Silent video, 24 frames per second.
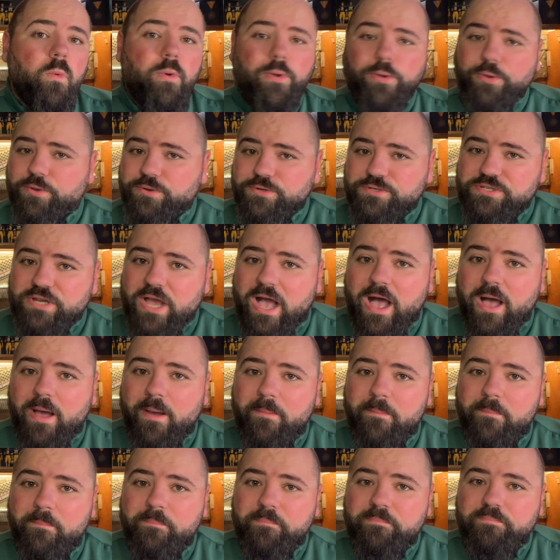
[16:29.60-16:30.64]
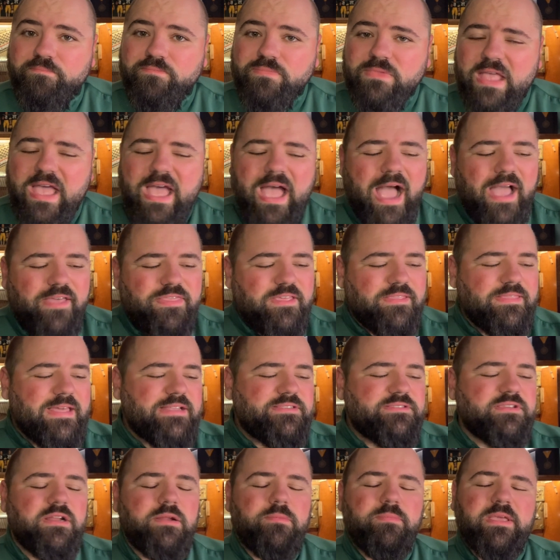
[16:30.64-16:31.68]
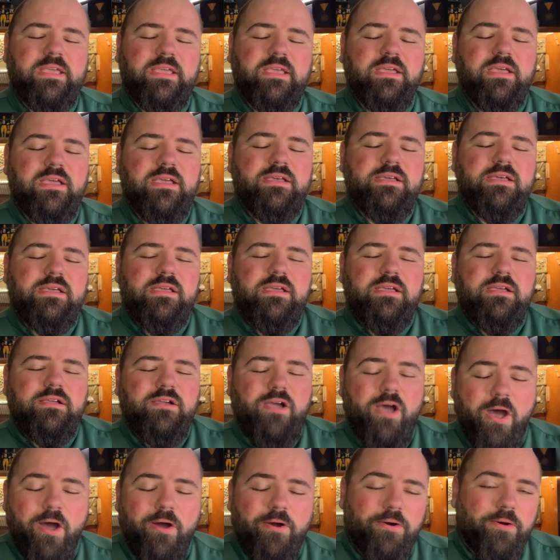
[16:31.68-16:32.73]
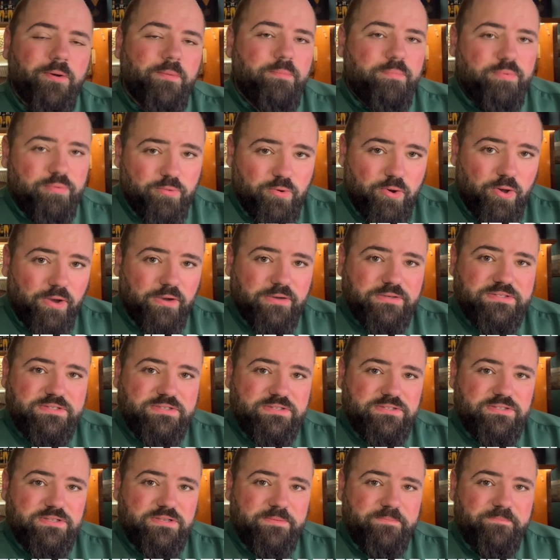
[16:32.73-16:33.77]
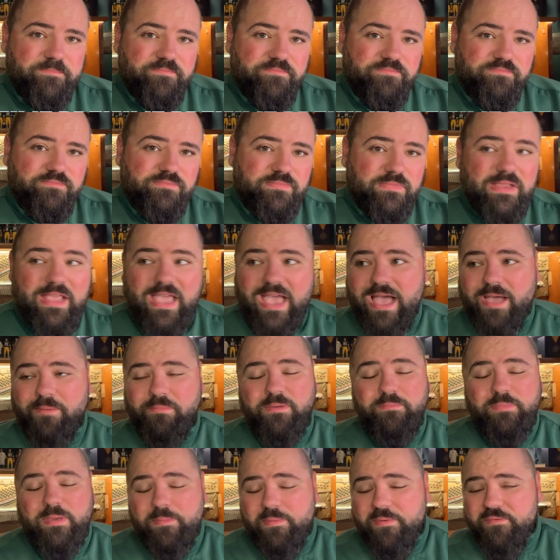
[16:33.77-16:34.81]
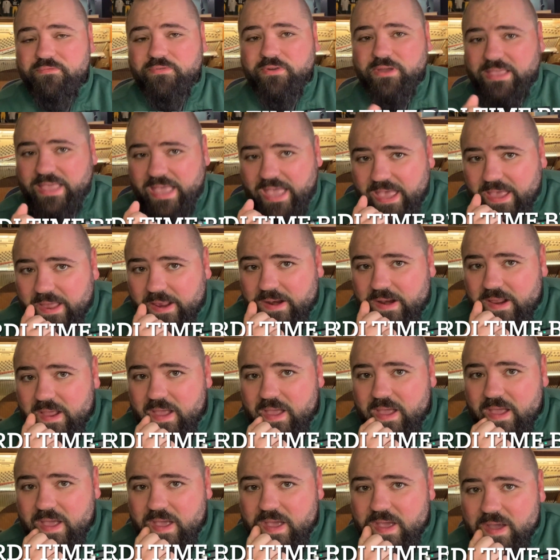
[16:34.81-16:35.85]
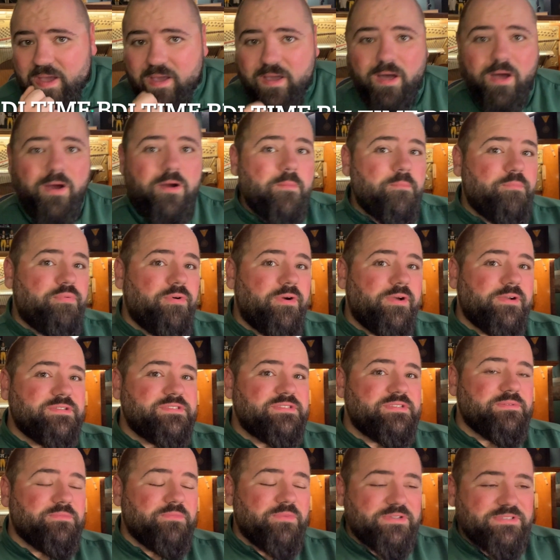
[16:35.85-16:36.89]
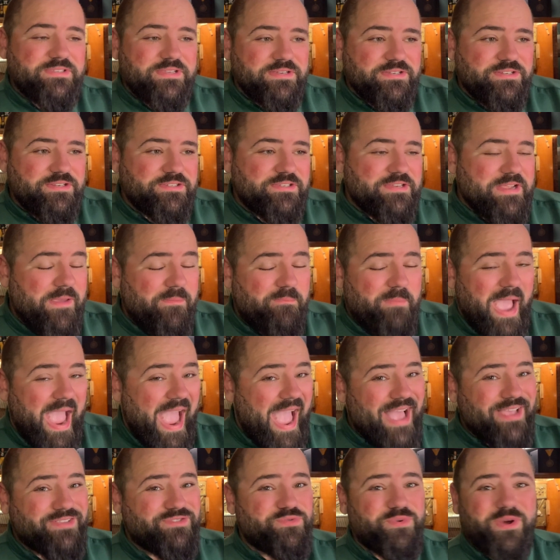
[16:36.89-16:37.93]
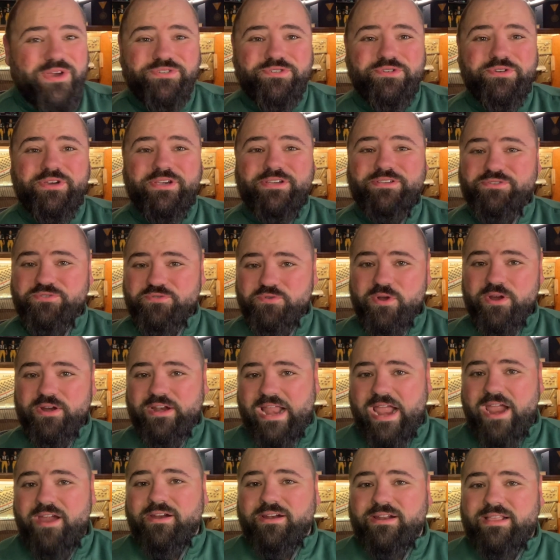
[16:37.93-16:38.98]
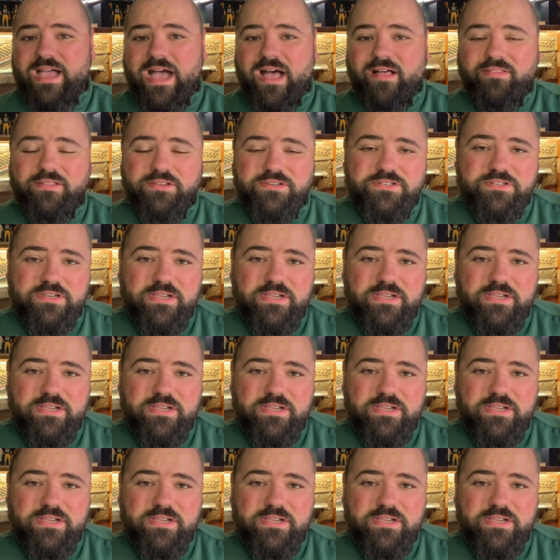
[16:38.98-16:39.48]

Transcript: good job. I think that's going to be Carl Brooks. Yeah, I mean, people forget. Carl Brooks wasn't just a pass rusher extraordinaire in college.